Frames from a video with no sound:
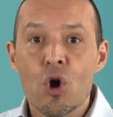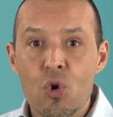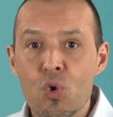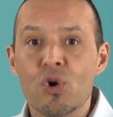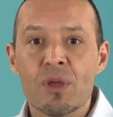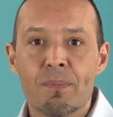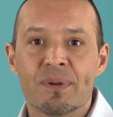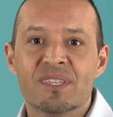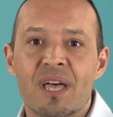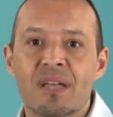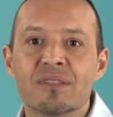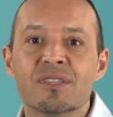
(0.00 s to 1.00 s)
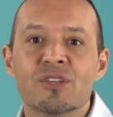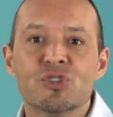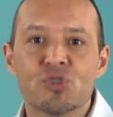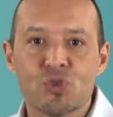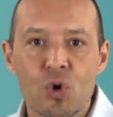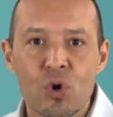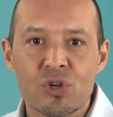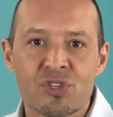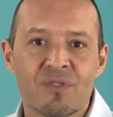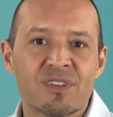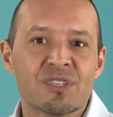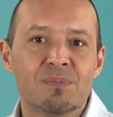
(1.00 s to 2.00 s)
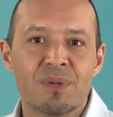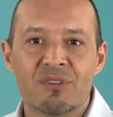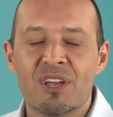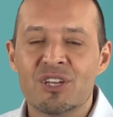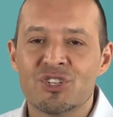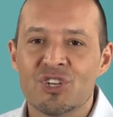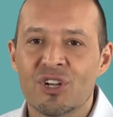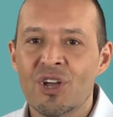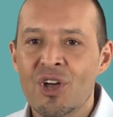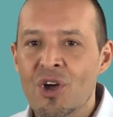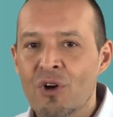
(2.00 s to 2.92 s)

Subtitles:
who represent a source of inspiration